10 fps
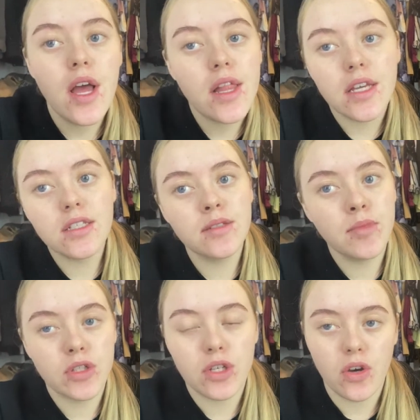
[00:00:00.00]
this is a
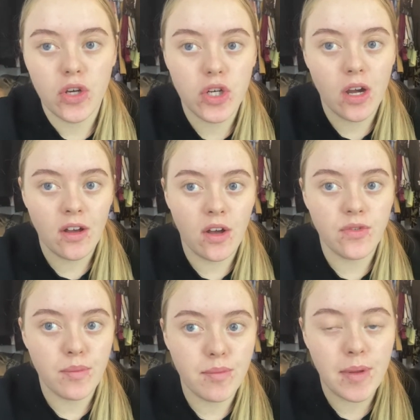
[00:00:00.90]
montage of
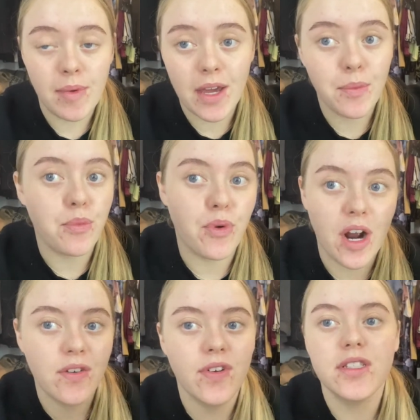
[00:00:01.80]
me making
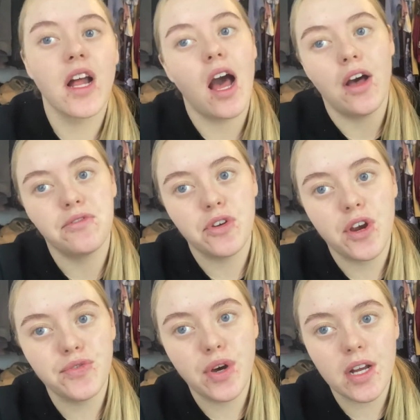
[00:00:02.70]
breakfast after
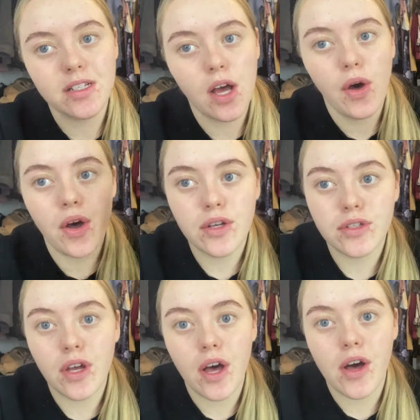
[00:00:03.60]
I've worked out.
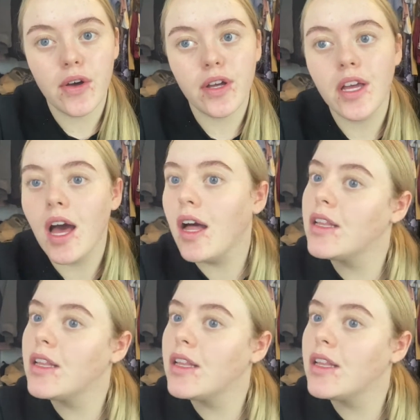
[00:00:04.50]
So yeah,